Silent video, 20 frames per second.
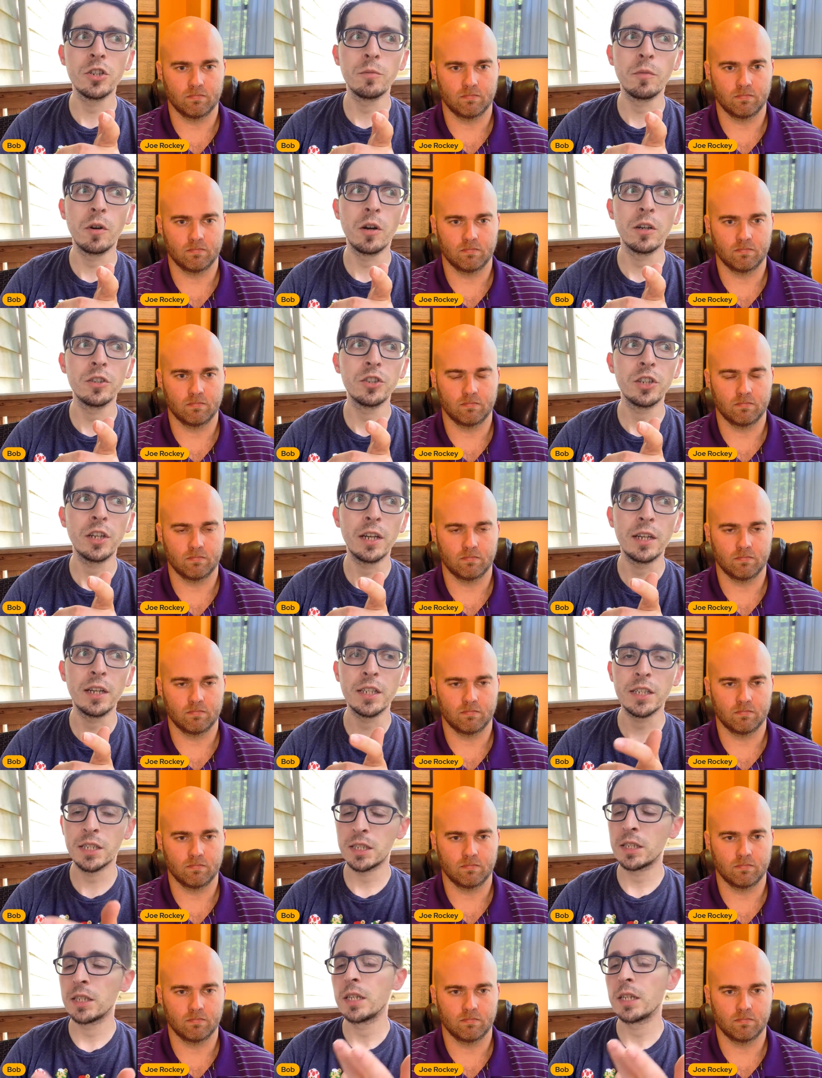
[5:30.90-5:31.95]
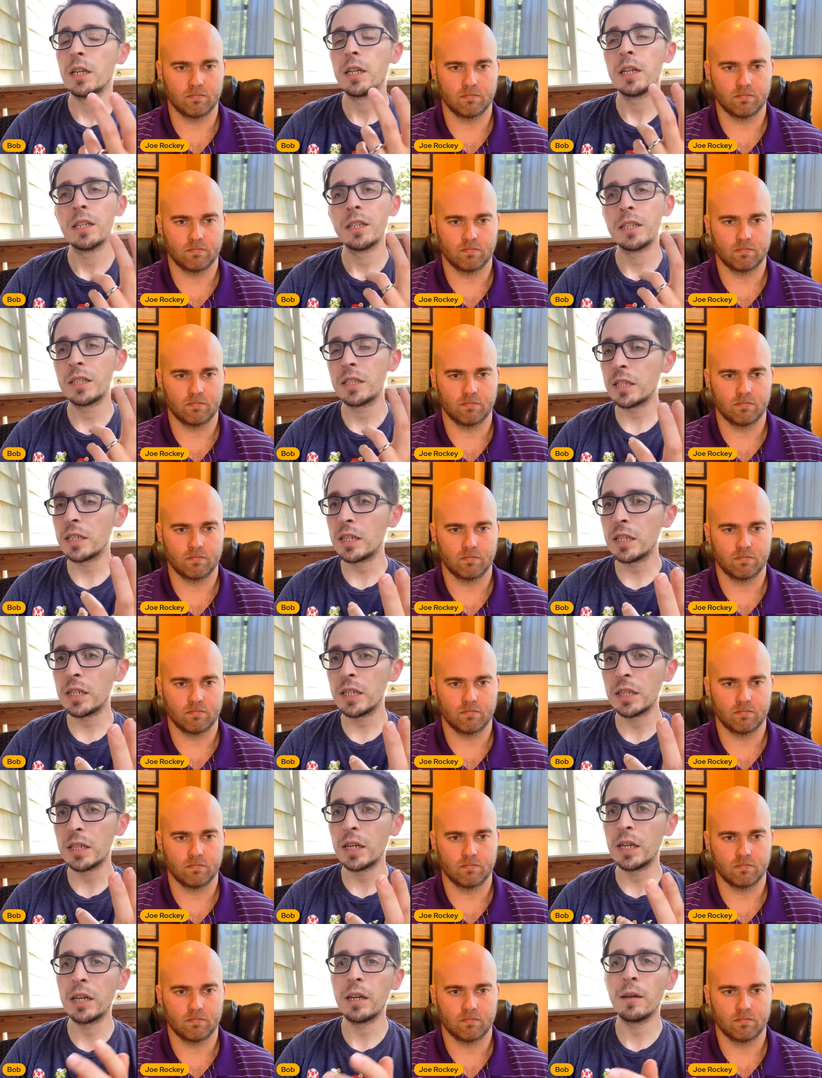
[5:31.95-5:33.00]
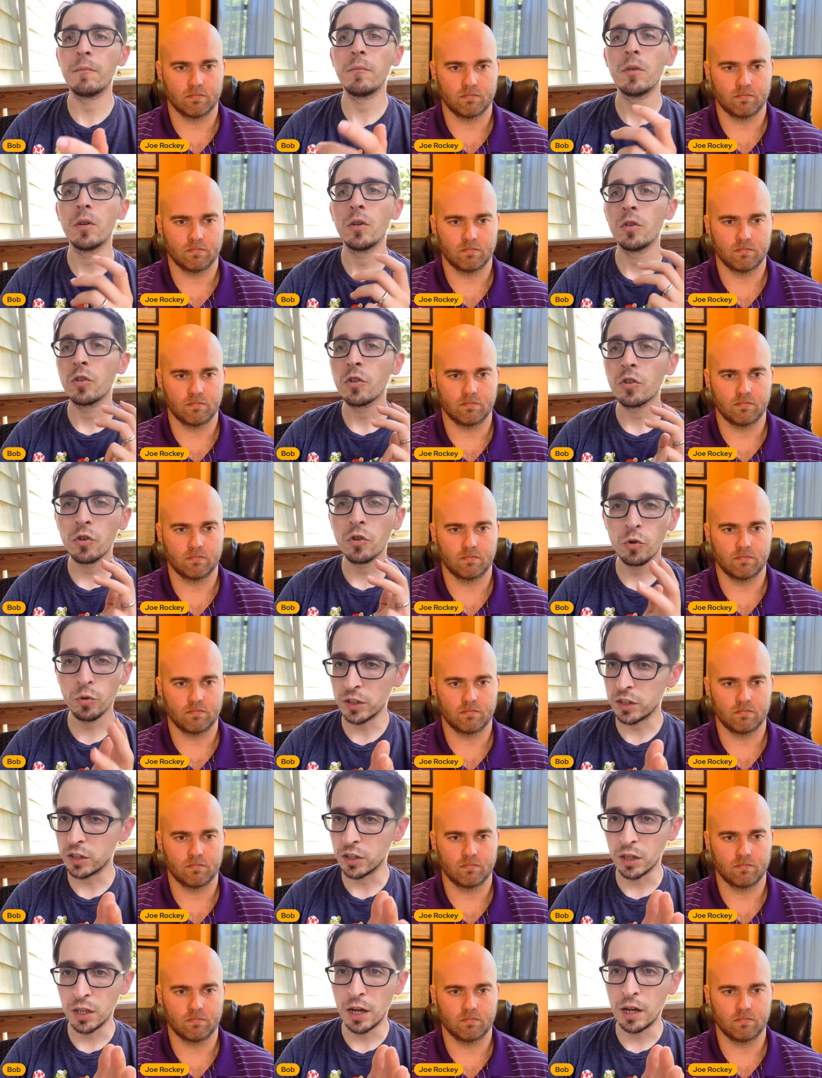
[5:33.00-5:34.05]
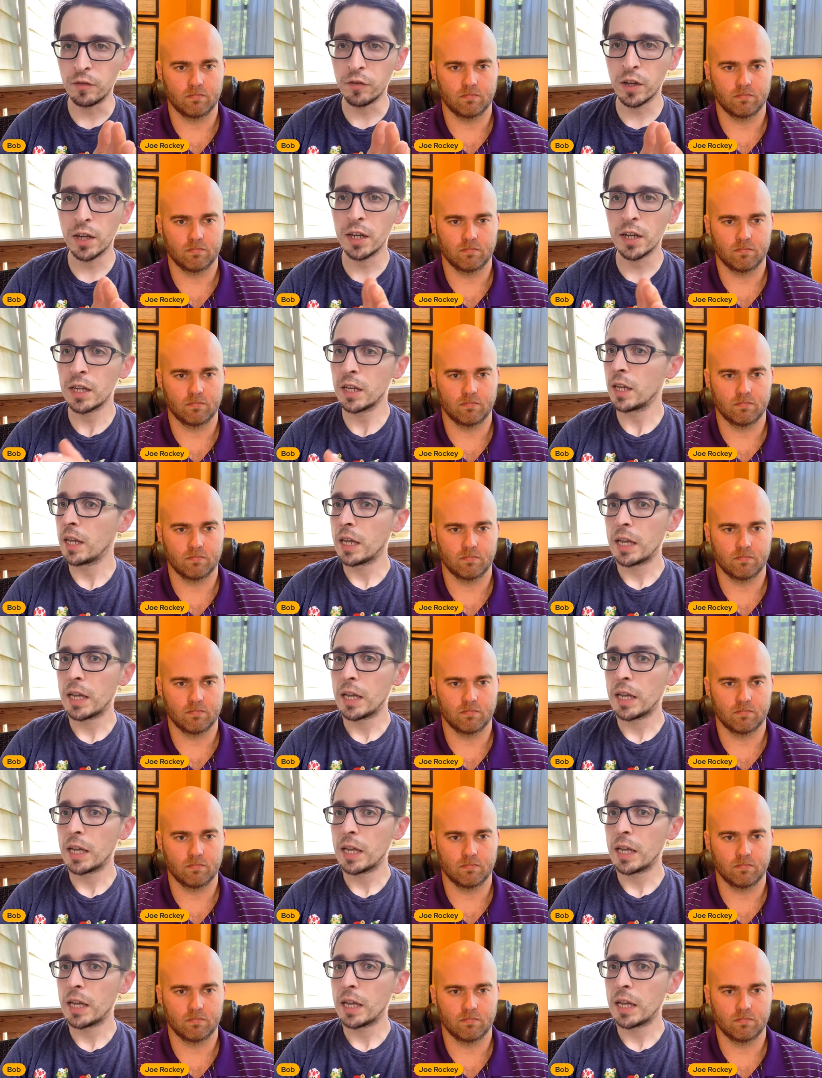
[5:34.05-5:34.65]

Speaker 1: Ja'Marr Chase, C D Lamb, Chris Olave.